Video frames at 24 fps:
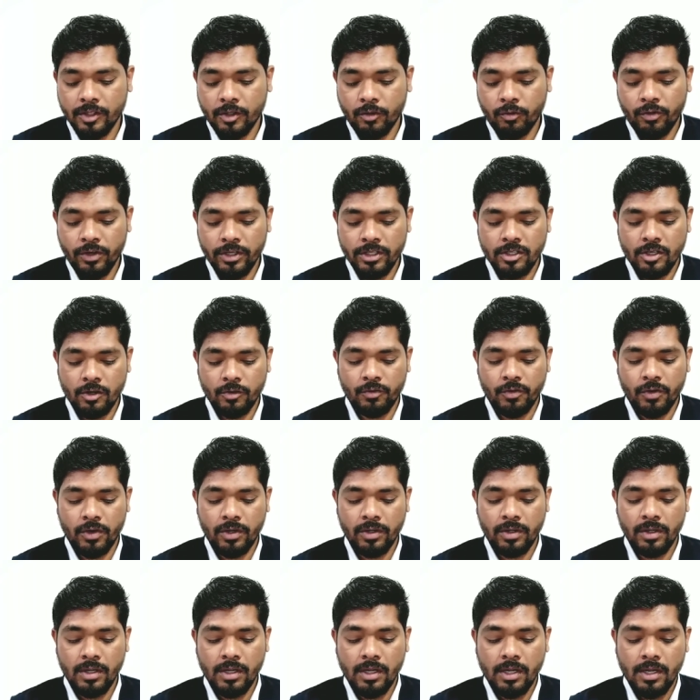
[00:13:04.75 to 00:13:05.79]
The first of
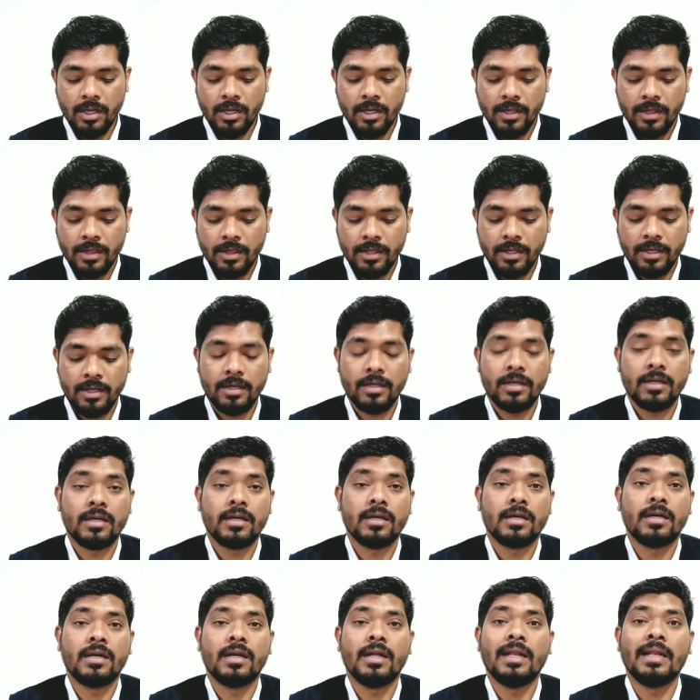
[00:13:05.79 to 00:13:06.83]
all, the
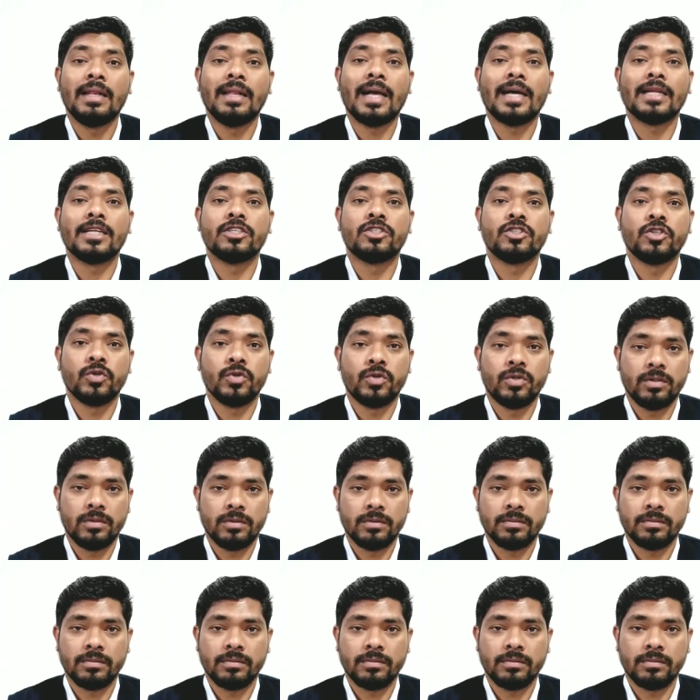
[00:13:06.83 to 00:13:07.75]
latitude.